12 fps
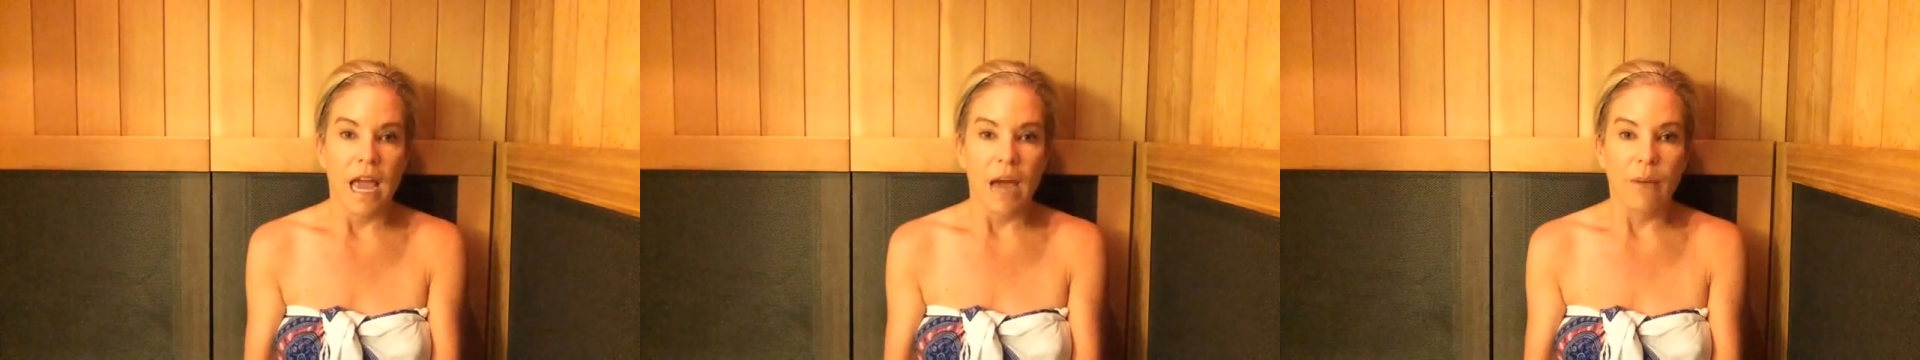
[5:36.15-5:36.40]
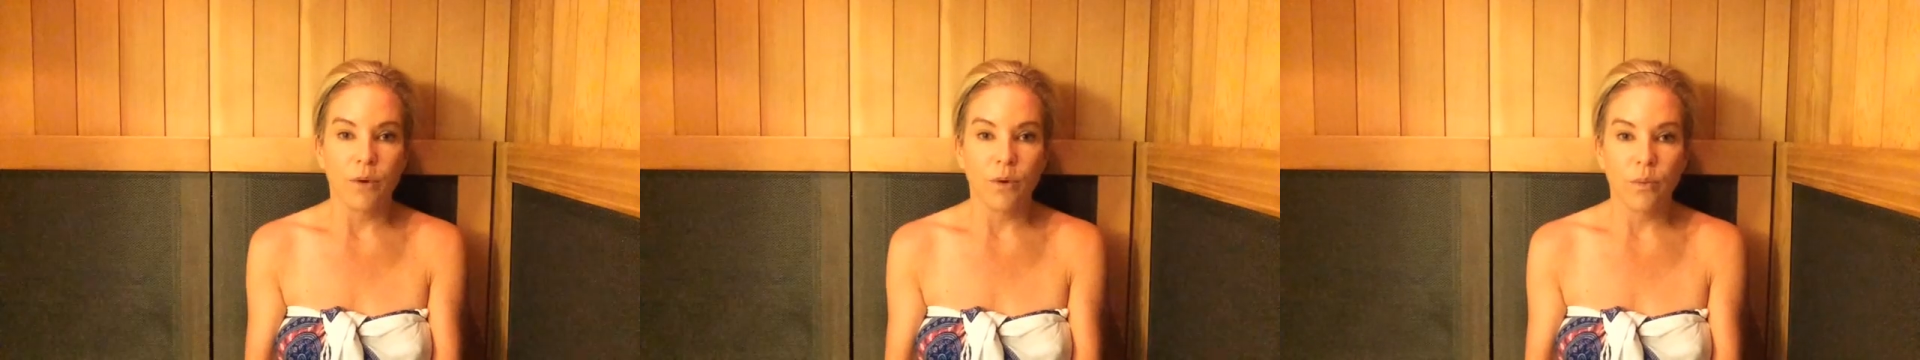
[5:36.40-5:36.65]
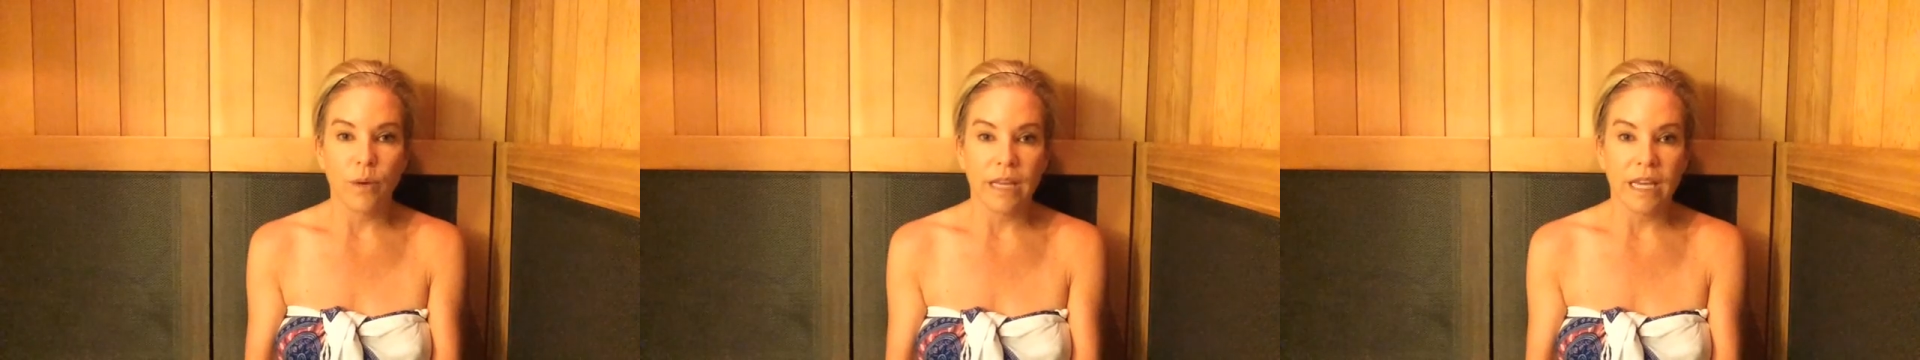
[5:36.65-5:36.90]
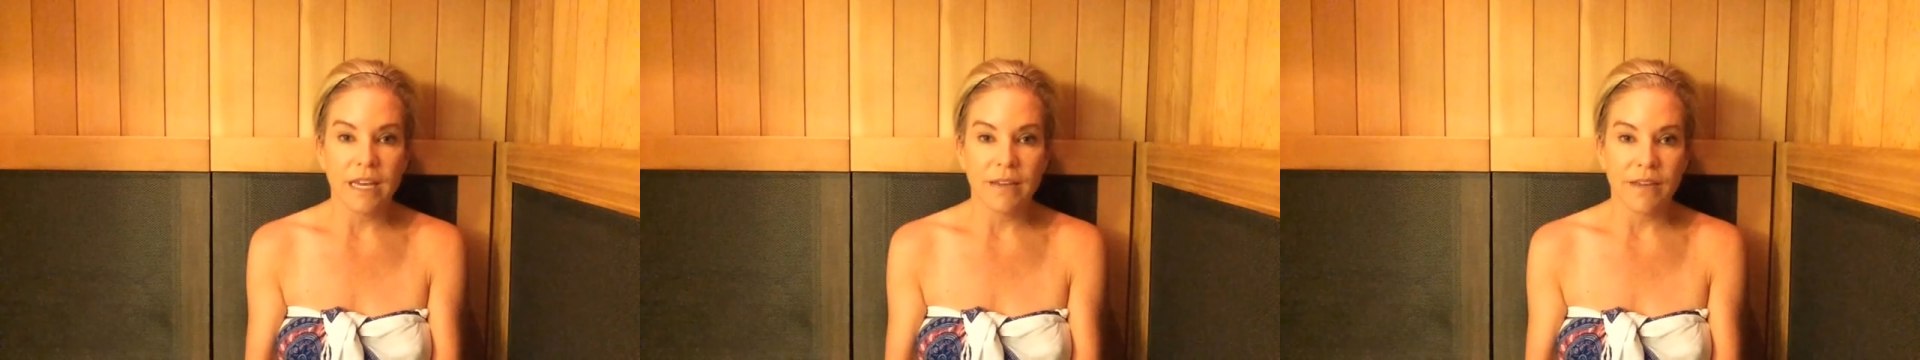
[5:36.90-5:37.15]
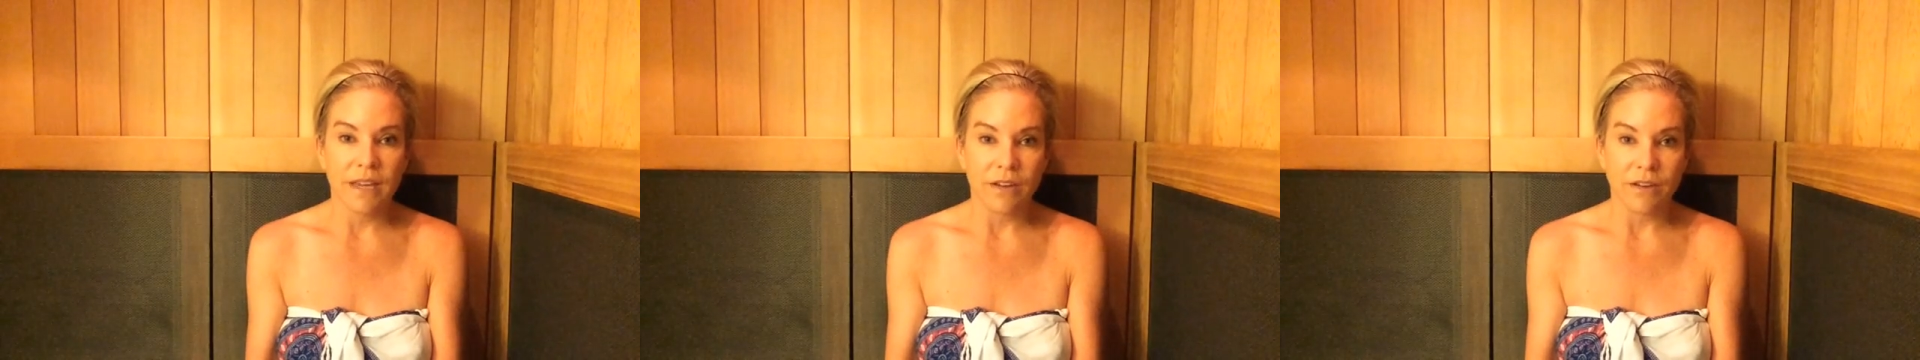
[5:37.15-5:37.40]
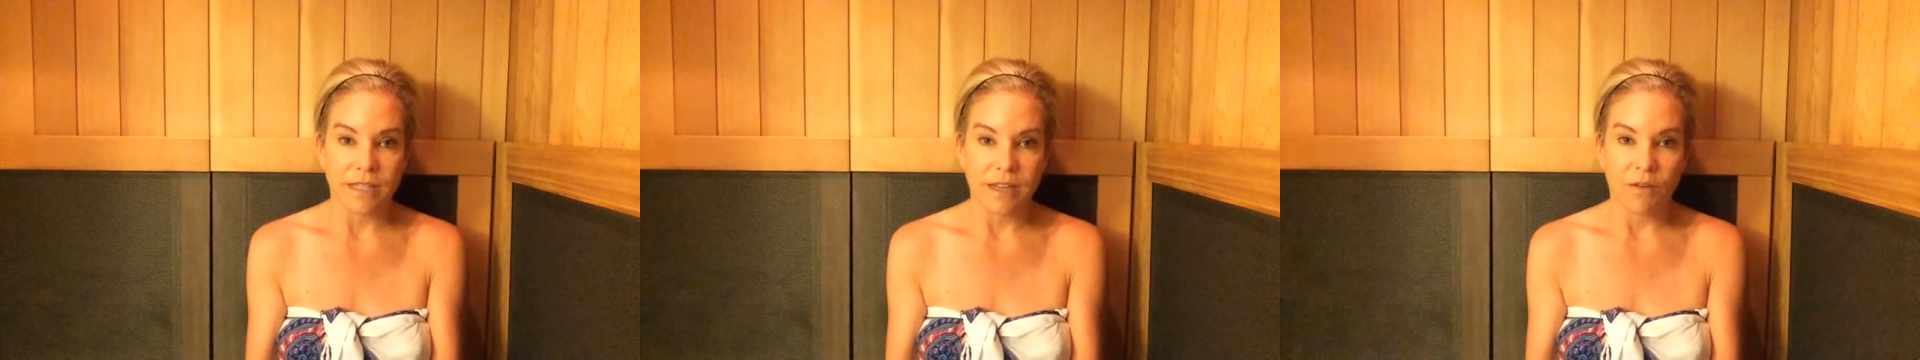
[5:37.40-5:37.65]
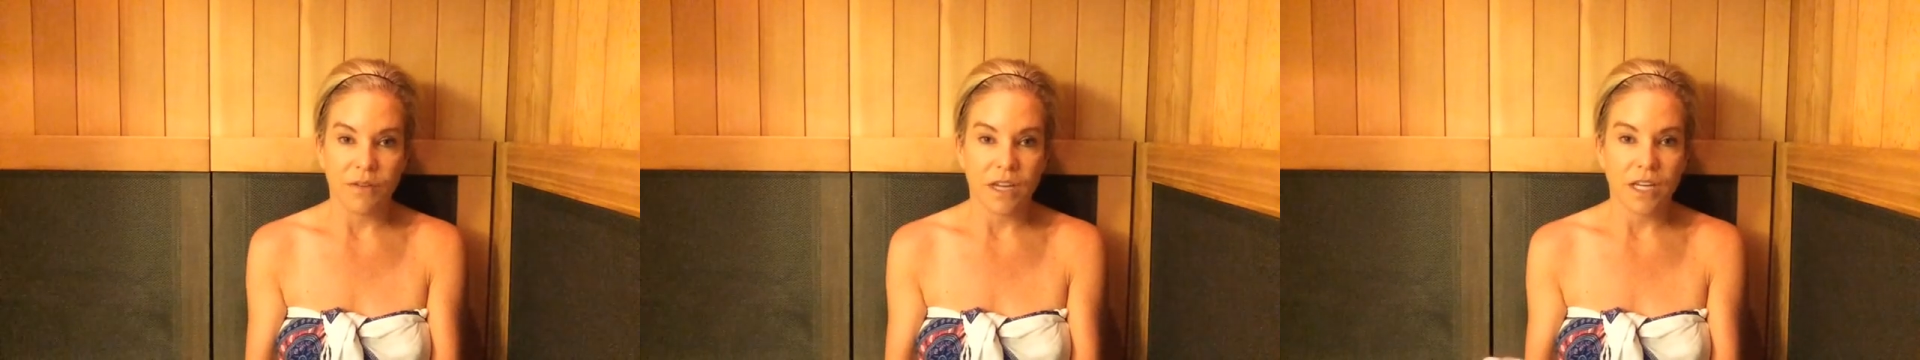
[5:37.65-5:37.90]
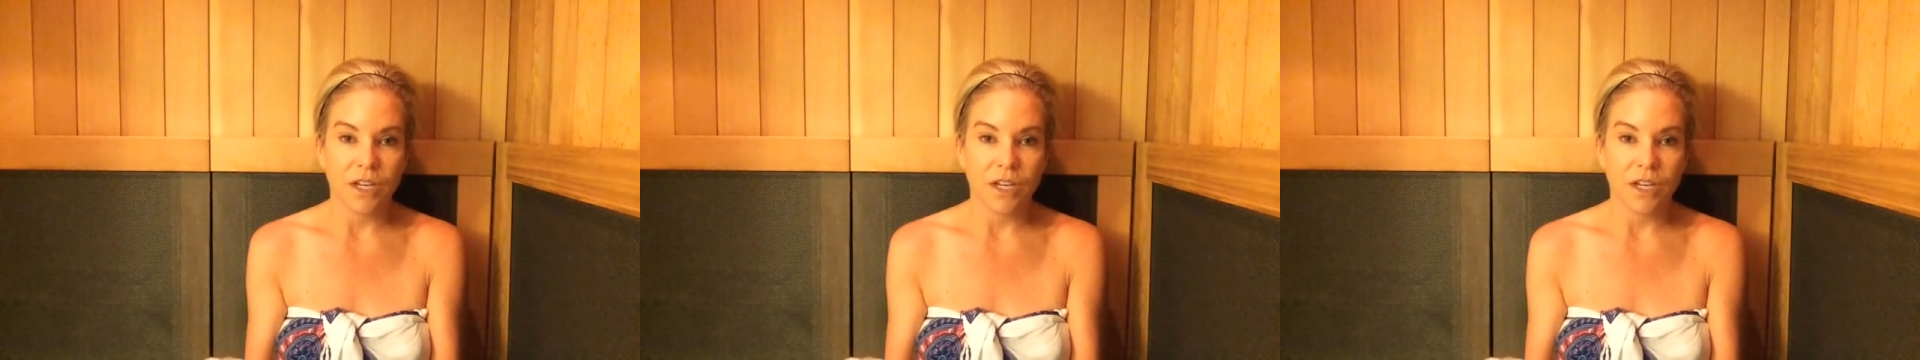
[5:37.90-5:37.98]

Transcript: and we're really giving yourself a